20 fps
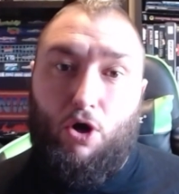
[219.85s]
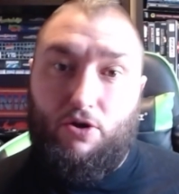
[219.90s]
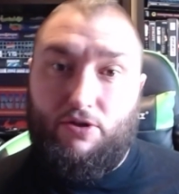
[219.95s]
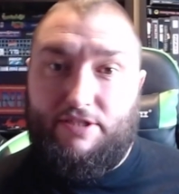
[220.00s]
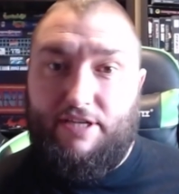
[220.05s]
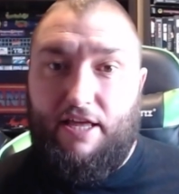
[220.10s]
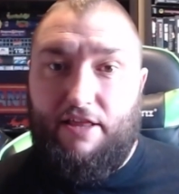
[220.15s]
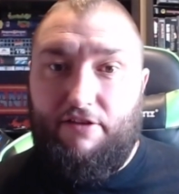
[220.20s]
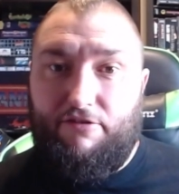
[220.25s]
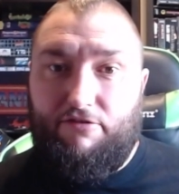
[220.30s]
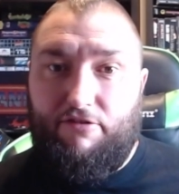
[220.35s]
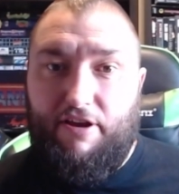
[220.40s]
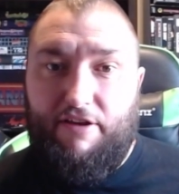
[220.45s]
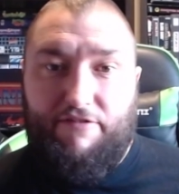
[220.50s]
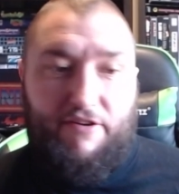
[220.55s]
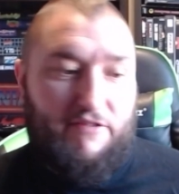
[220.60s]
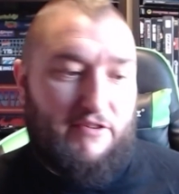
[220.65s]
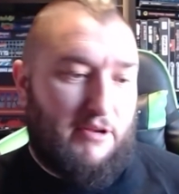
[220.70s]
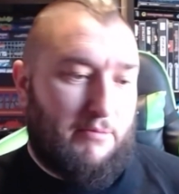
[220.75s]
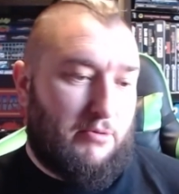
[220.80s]
I'll take the
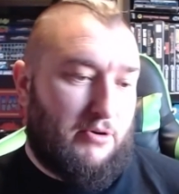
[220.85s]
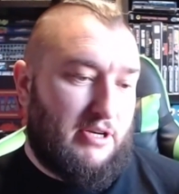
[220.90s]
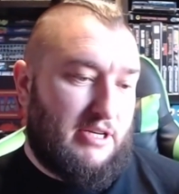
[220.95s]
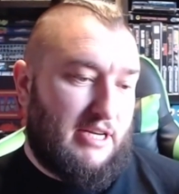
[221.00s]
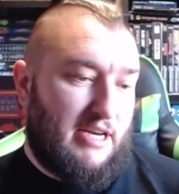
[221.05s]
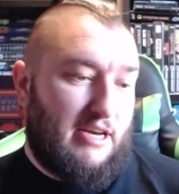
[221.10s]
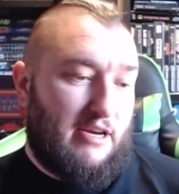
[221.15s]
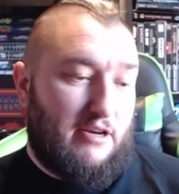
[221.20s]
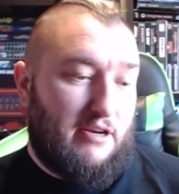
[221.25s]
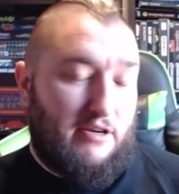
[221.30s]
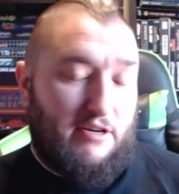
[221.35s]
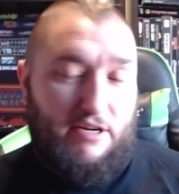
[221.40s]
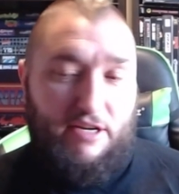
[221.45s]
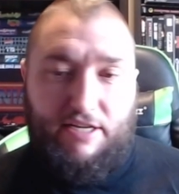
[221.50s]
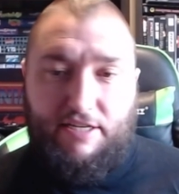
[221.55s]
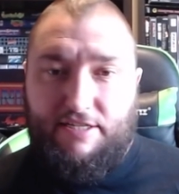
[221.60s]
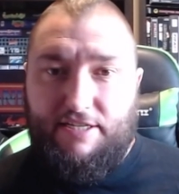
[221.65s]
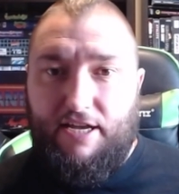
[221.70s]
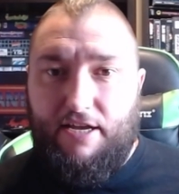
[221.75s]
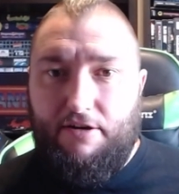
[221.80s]
350," but he didn't.
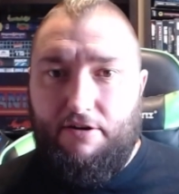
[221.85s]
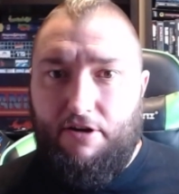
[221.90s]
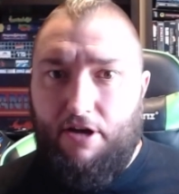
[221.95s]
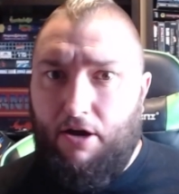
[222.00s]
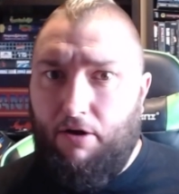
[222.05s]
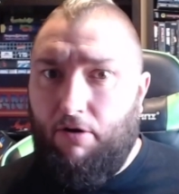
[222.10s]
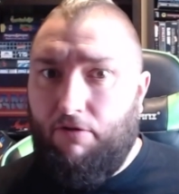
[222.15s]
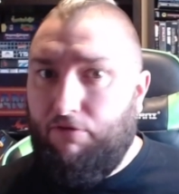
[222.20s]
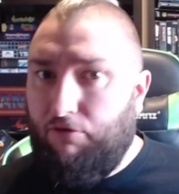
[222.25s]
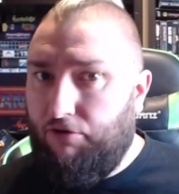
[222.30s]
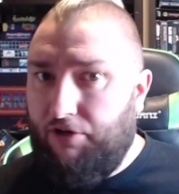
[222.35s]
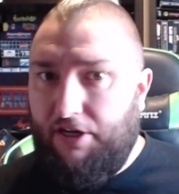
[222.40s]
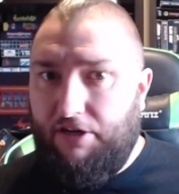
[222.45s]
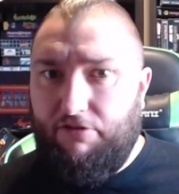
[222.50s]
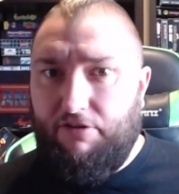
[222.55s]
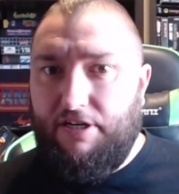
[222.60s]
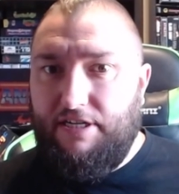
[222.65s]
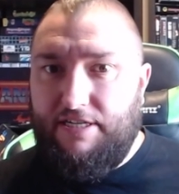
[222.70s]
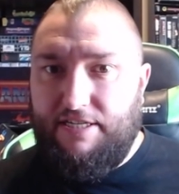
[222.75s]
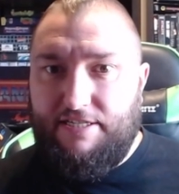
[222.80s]
He said, "No, I've already
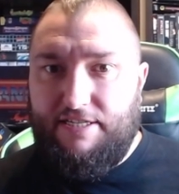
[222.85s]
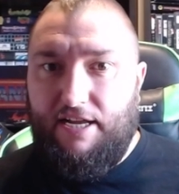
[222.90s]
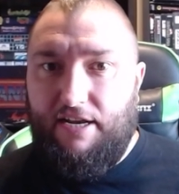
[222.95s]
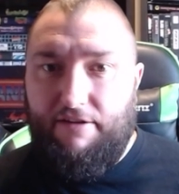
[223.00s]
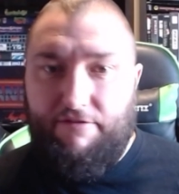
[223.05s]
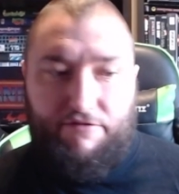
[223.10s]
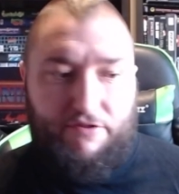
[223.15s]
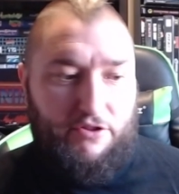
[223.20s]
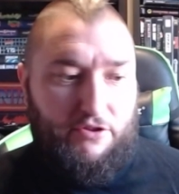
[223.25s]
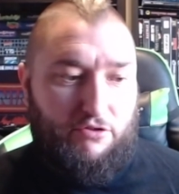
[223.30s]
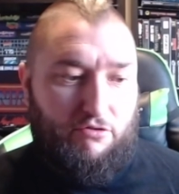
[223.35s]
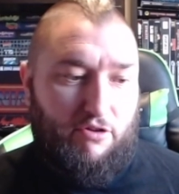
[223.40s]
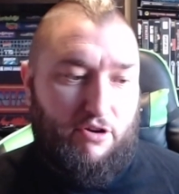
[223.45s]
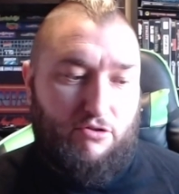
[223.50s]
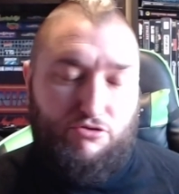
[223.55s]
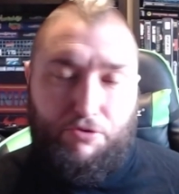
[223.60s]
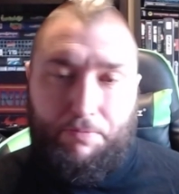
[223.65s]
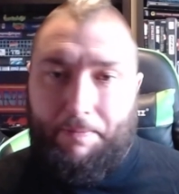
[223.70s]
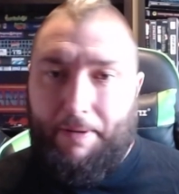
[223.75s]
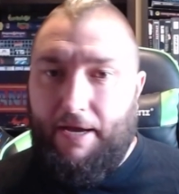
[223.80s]
agreed to sell it for the
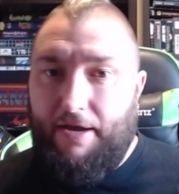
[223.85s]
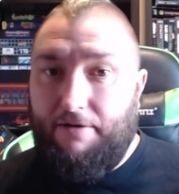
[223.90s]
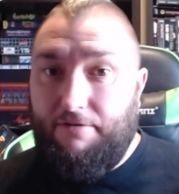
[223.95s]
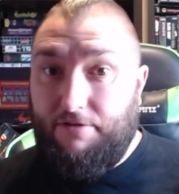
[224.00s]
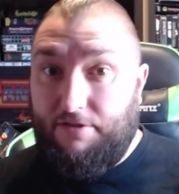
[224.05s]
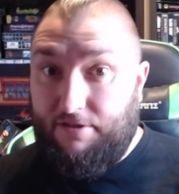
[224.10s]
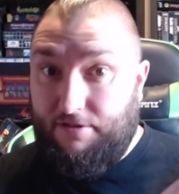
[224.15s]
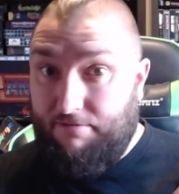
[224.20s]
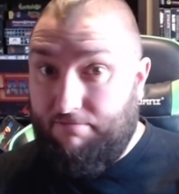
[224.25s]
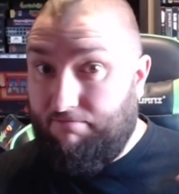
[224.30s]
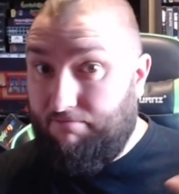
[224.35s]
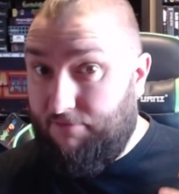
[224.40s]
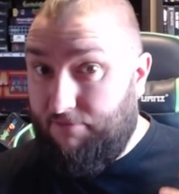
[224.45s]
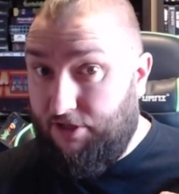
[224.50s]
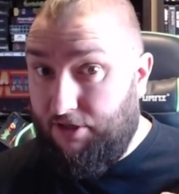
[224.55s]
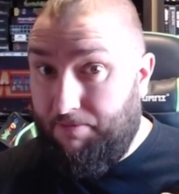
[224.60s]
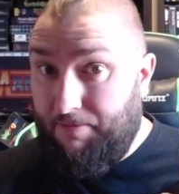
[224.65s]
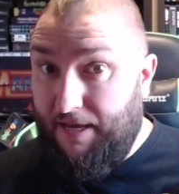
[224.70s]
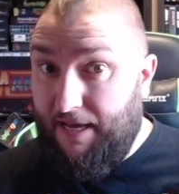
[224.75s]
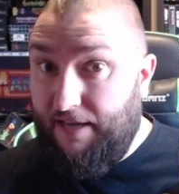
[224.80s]
300 pounds
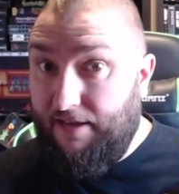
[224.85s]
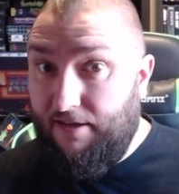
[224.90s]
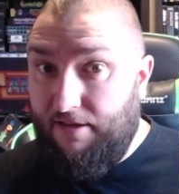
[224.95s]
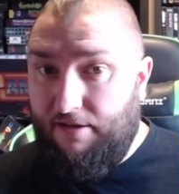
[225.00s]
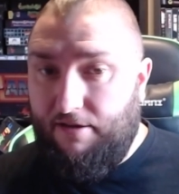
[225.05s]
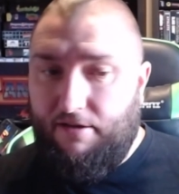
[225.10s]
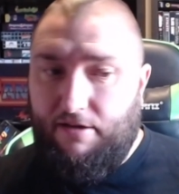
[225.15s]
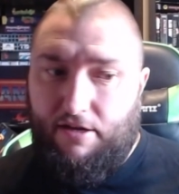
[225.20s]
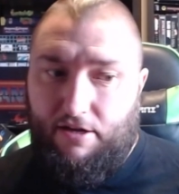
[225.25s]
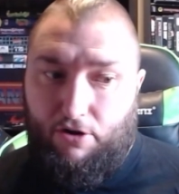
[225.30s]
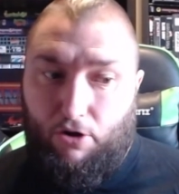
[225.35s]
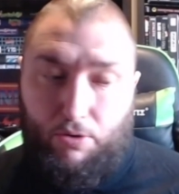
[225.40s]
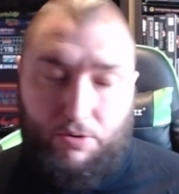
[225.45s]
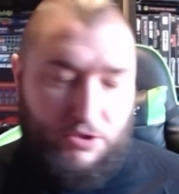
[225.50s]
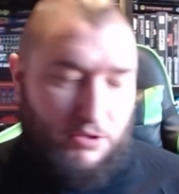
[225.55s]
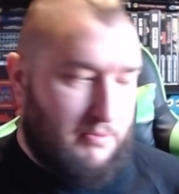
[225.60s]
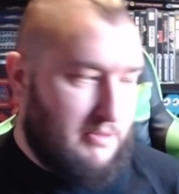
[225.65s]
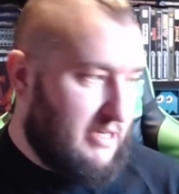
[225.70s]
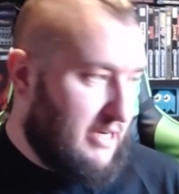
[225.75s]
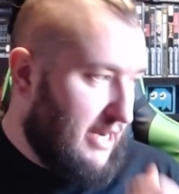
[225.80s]
to me, and I was
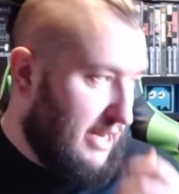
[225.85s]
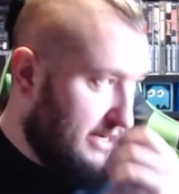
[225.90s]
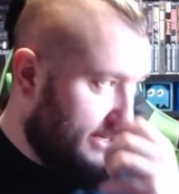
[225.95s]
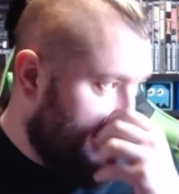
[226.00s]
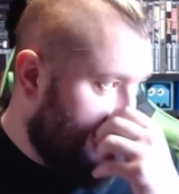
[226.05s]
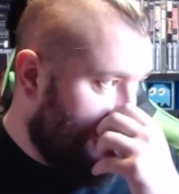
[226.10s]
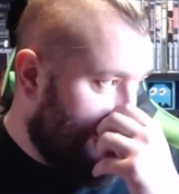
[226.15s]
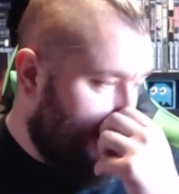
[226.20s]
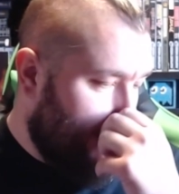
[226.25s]
coming to collect it."